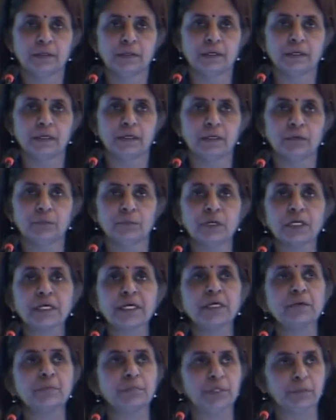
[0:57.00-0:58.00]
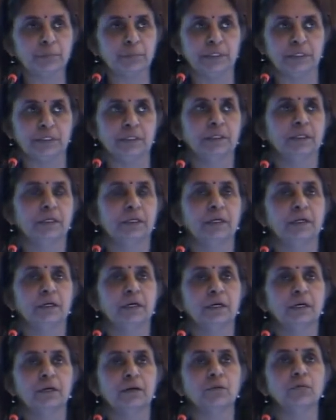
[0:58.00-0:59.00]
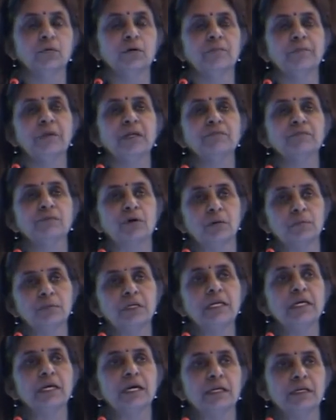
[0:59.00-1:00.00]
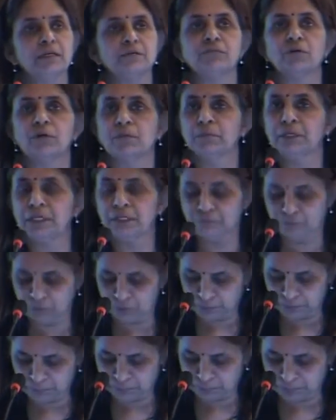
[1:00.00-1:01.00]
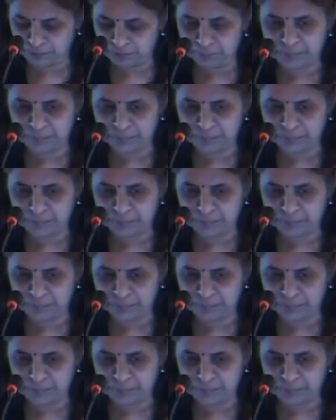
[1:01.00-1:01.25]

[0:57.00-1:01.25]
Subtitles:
working people who have been formally and informally involved with waste